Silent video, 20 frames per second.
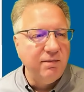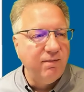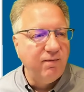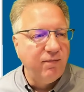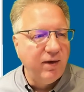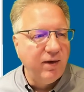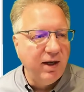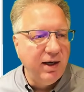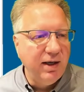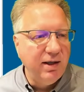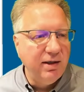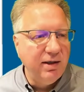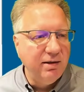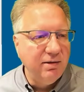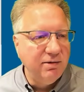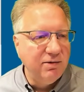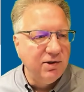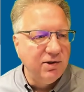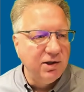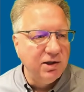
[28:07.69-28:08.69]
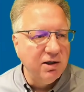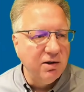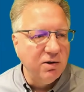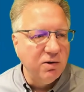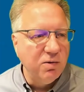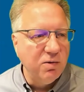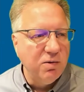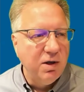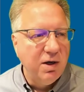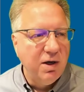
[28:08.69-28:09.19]
And
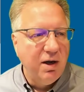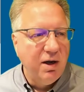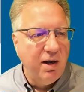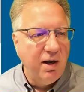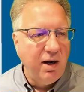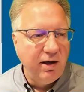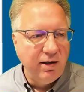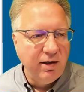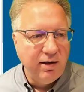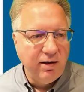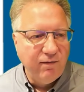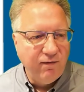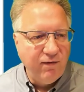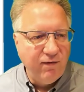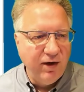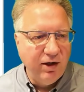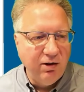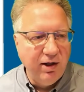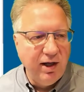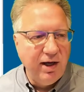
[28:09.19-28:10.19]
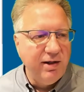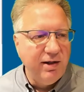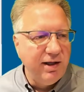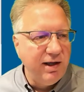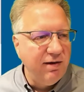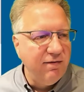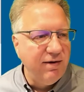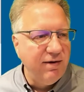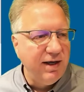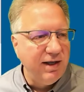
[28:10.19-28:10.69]
so fill in the
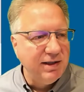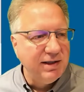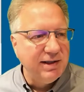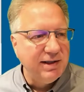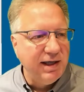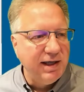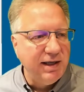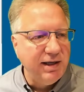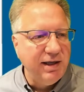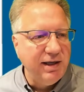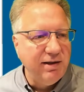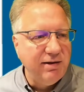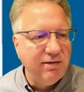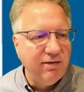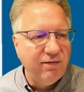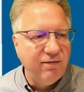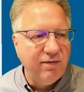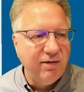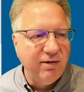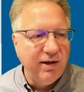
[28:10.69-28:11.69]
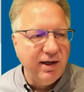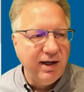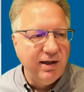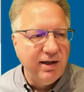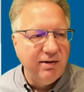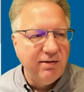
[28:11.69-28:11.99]
events that you need to fill in.